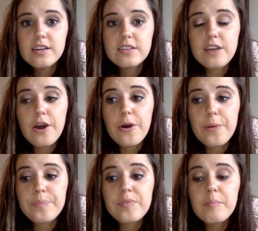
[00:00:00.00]

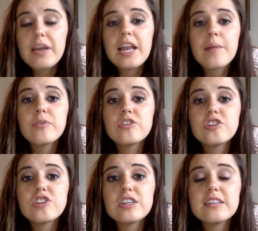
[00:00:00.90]
So being able to
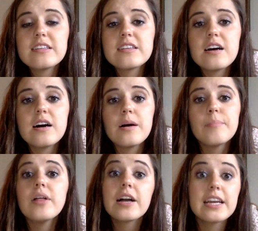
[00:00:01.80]
just
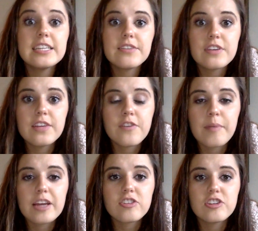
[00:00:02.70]
plug in different
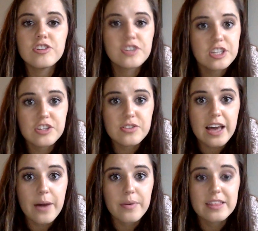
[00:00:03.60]
information, you can do
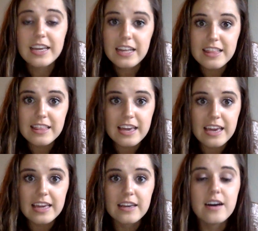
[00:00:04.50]
that with
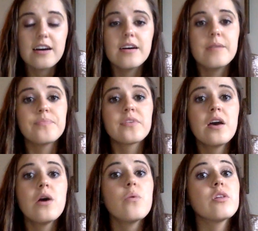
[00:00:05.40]
anything.
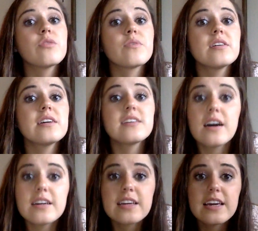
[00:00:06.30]
With really
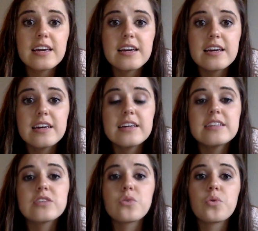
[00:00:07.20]
young
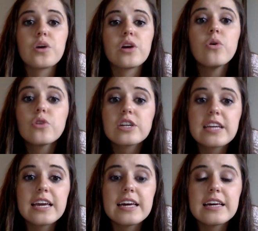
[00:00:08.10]
kids or older
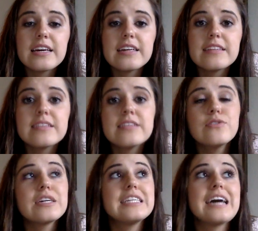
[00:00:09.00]
kids, you
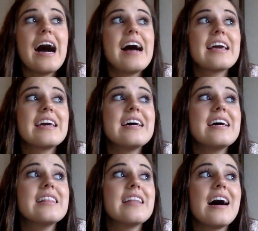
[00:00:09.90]
can tie
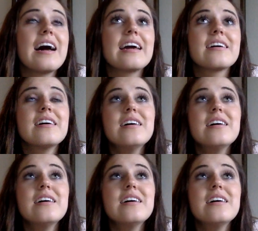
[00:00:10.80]
in like